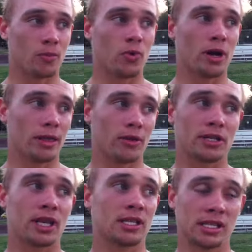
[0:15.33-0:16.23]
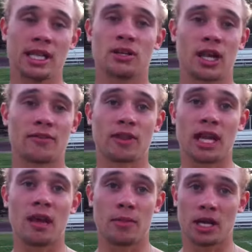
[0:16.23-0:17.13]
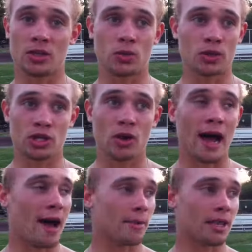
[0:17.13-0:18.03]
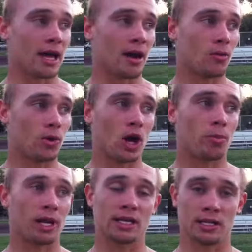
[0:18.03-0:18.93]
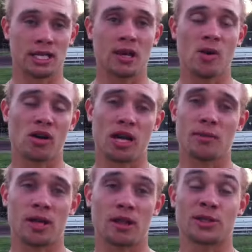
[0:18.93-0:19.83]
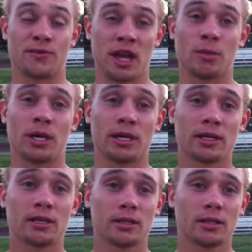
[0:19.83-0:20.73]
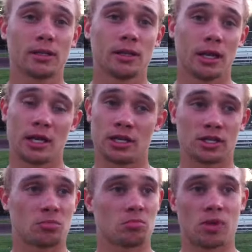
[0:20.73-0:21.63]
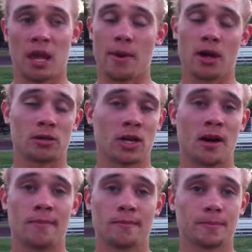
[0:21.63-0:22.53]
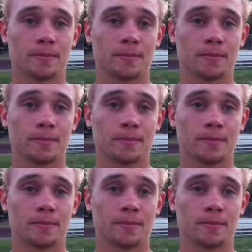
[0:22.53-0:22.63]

we, there was kids in tears after the game because we were so happy that we all played as a team, all came together as a family, and just came out on top.